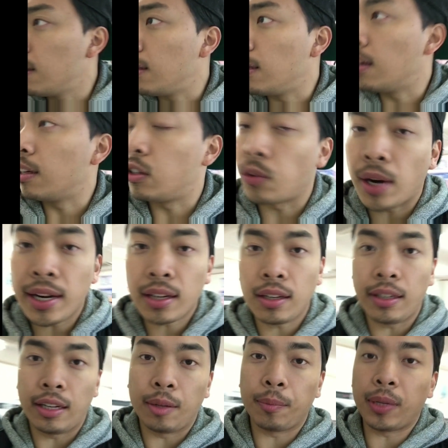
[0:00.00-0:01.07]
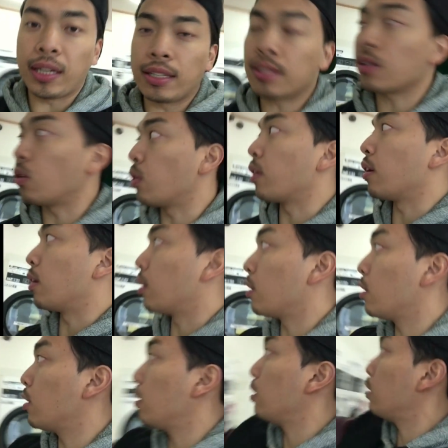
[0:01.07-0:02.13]
the dry cleaning place or the
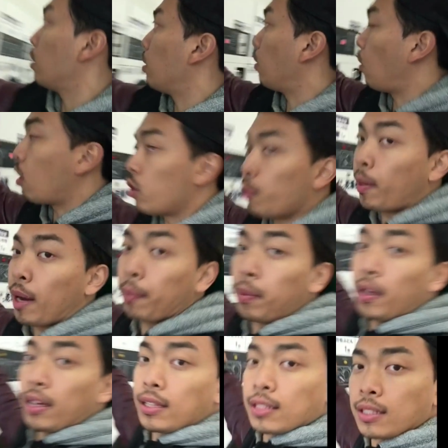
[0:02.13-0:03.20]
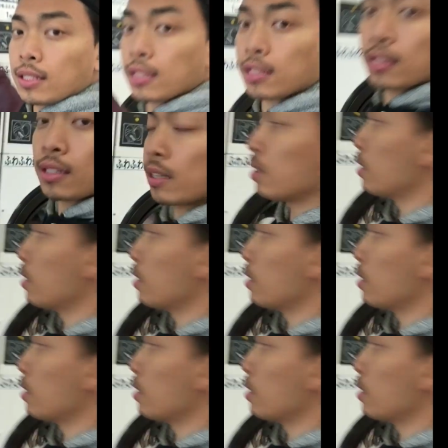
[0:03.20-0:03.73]
laundromat place.